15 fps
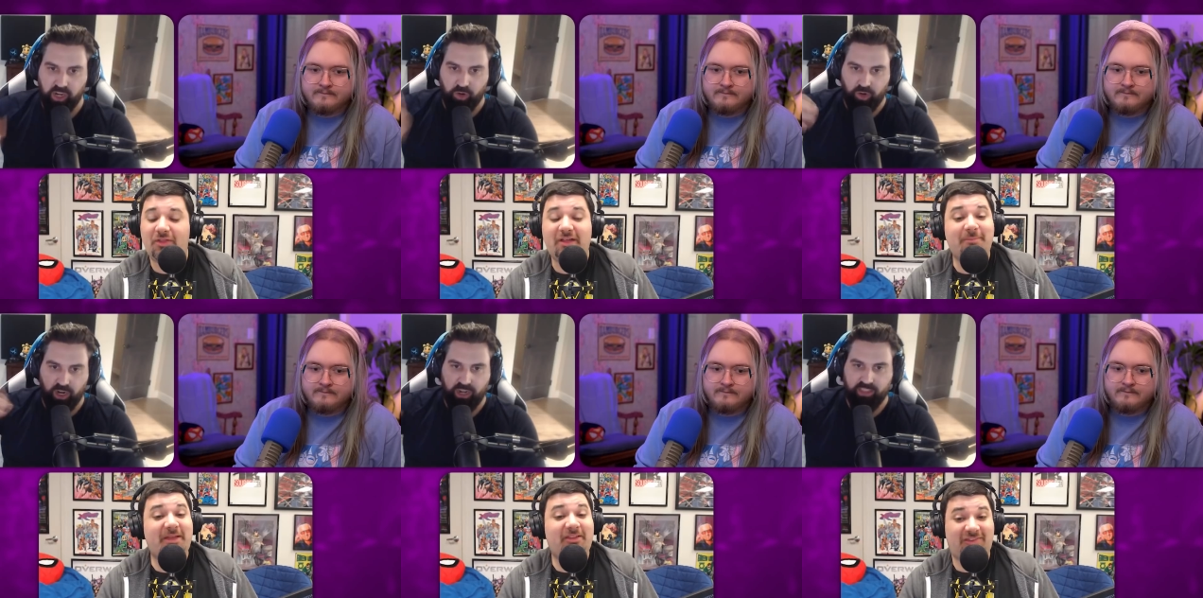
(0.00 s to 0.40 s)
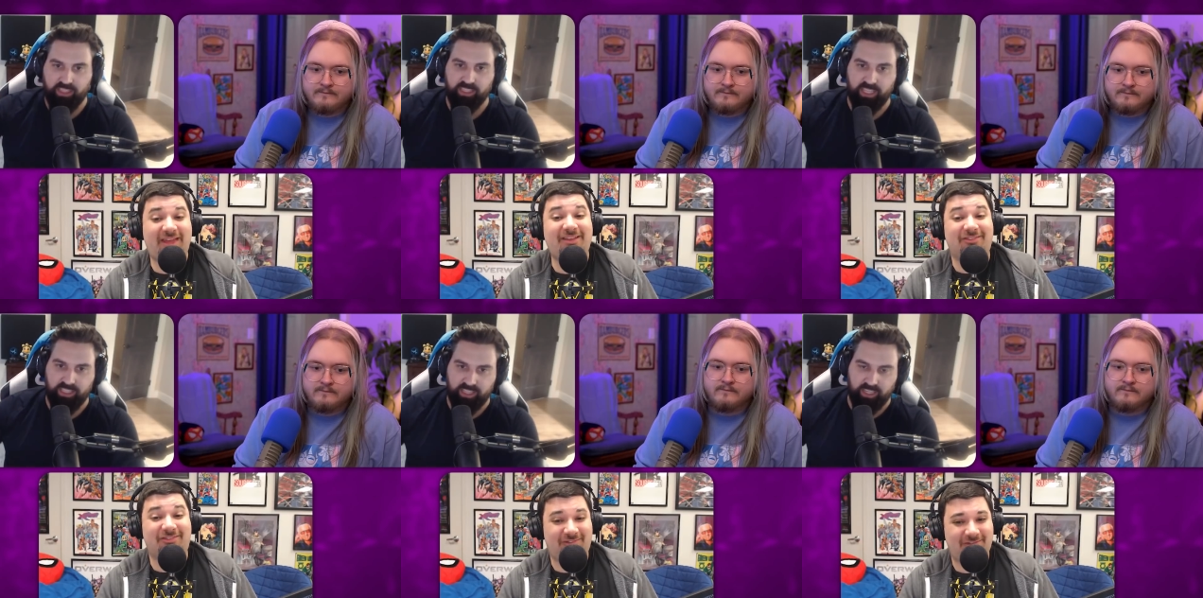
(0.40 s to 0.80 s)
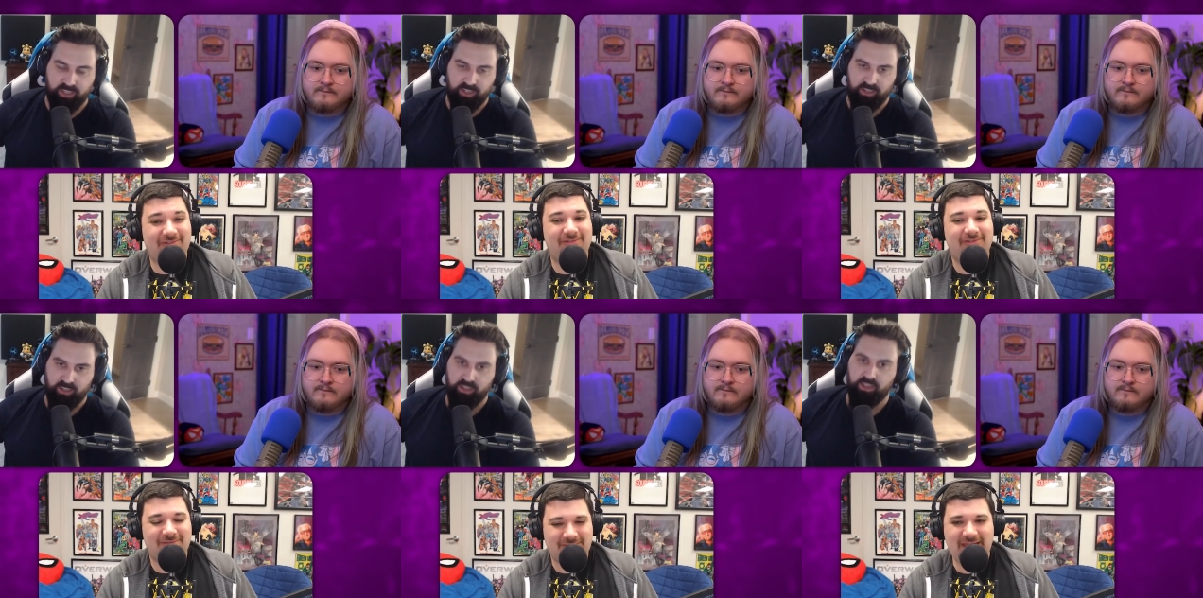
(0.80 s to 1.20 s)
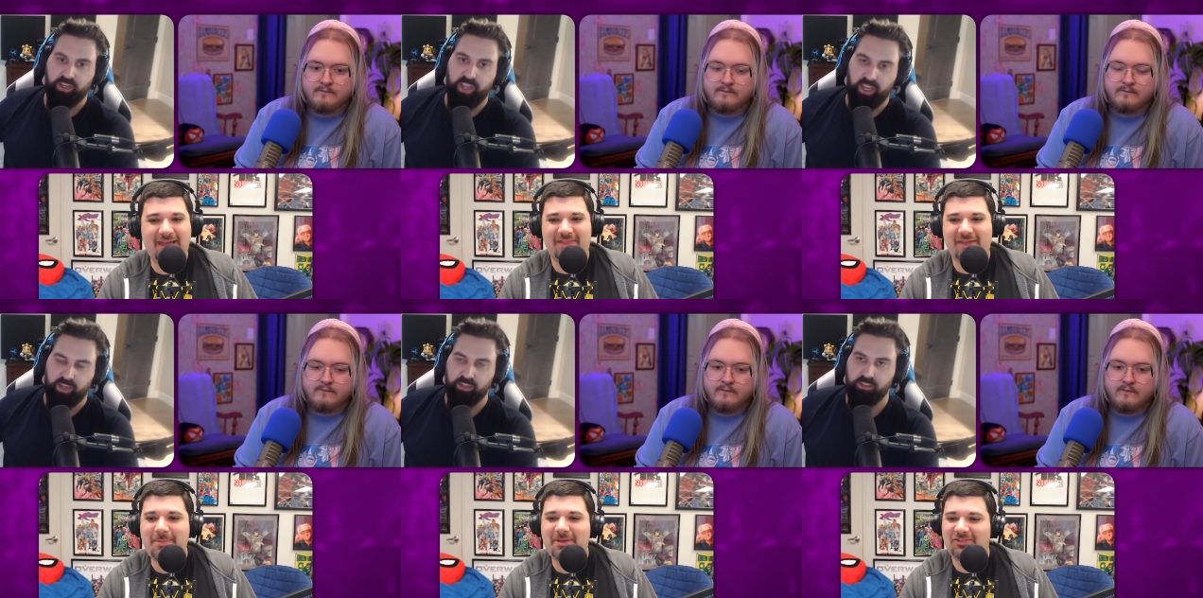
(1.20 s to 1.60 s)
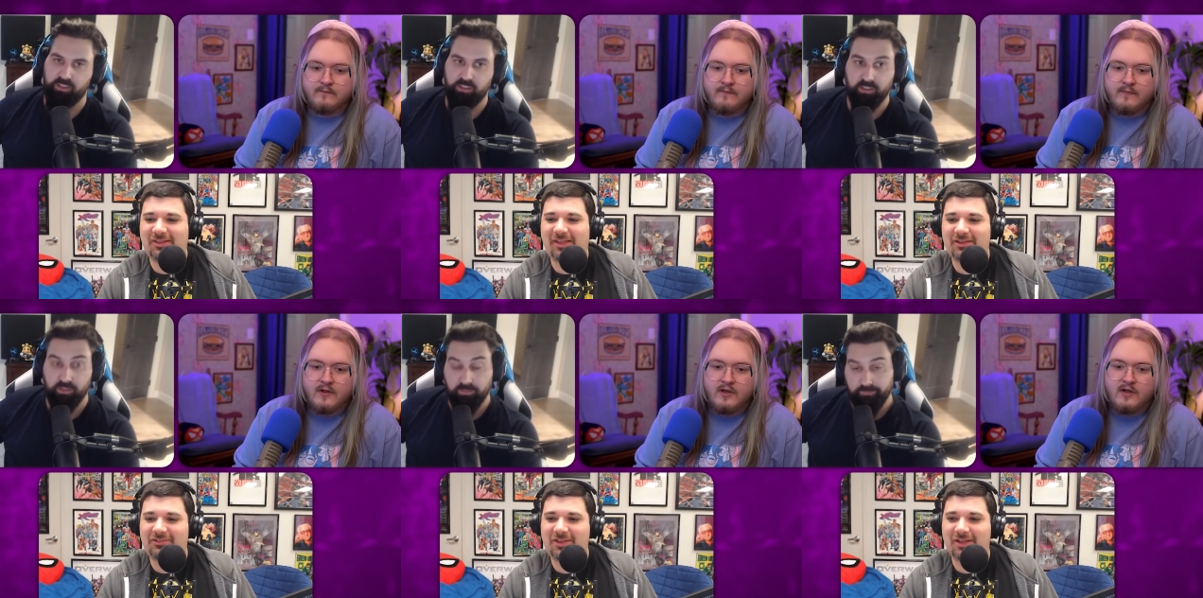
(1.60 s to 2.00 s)
Speaker 1: or anything like sense. that. Mm-hmm. Yeah. yeah. that makes a
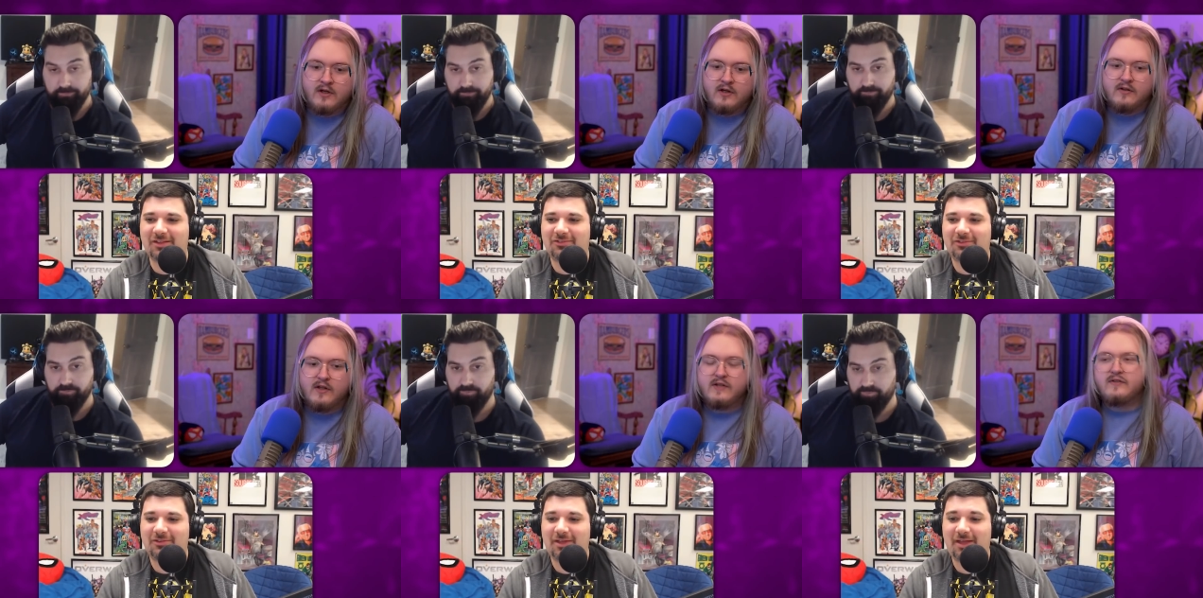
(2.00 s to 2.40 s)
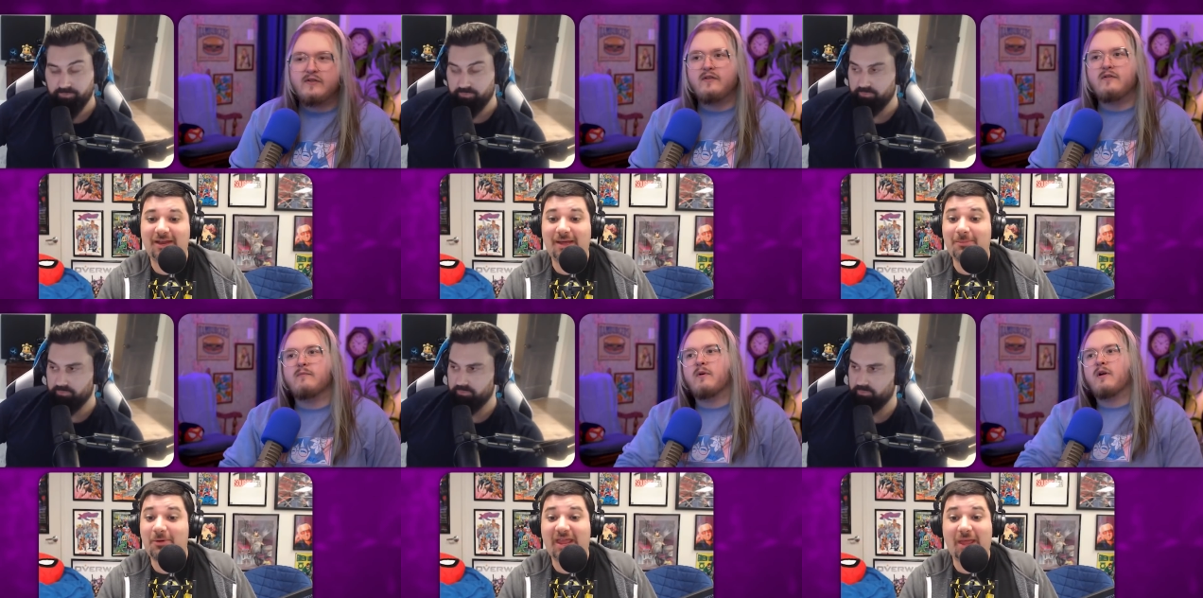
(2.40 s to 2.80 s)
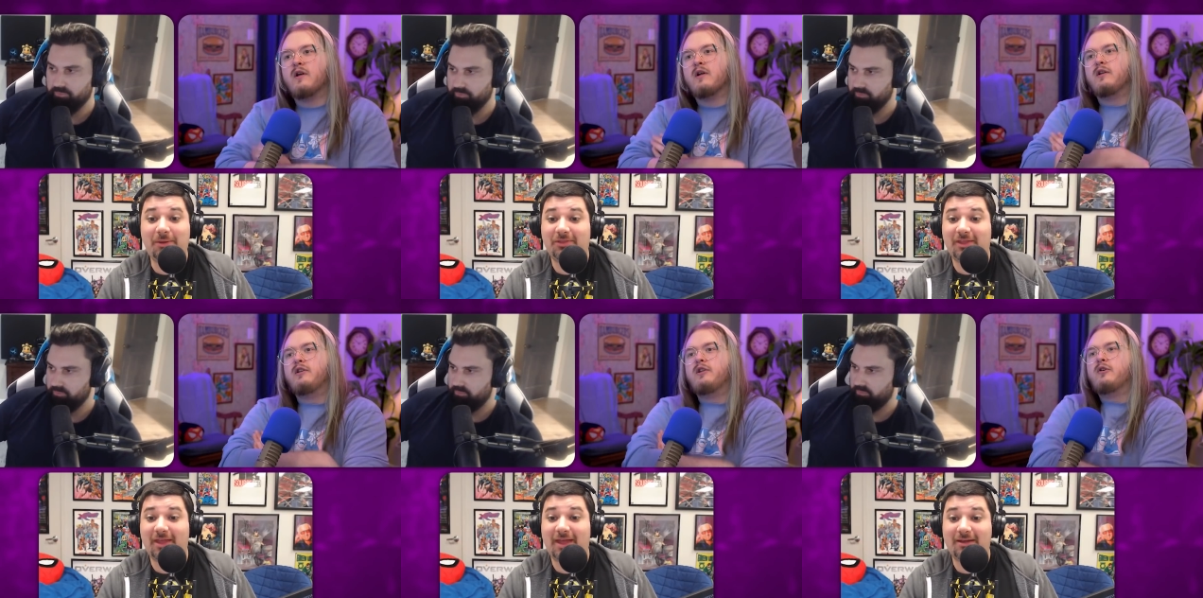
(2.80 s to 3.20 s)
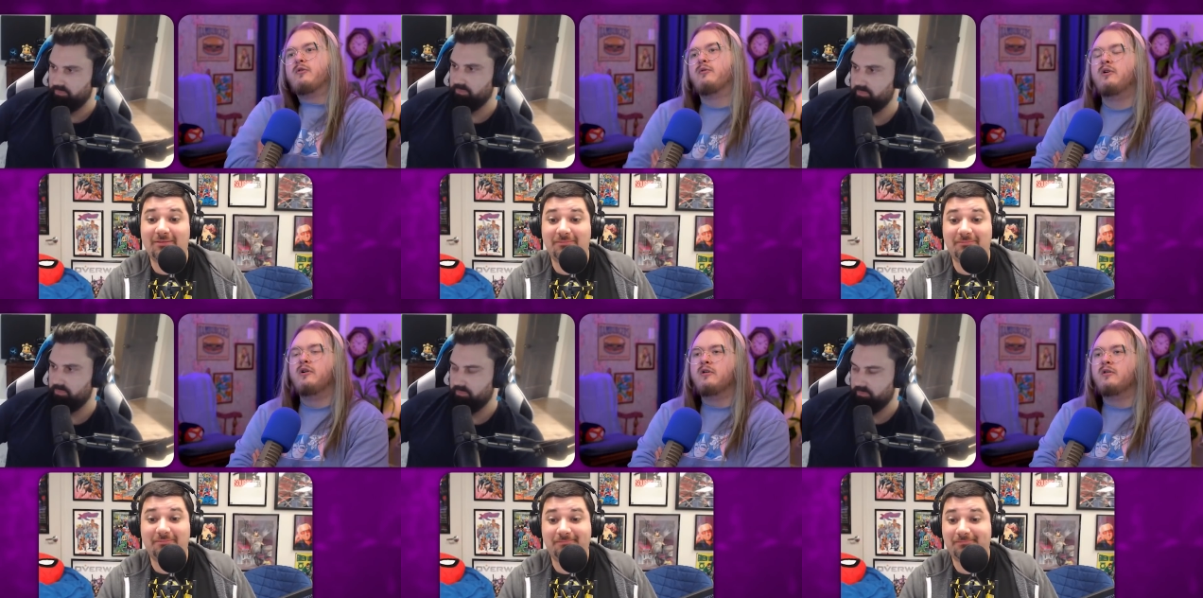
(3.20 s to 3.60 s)
lot of sense. That's and the, I'm okay with that. You know,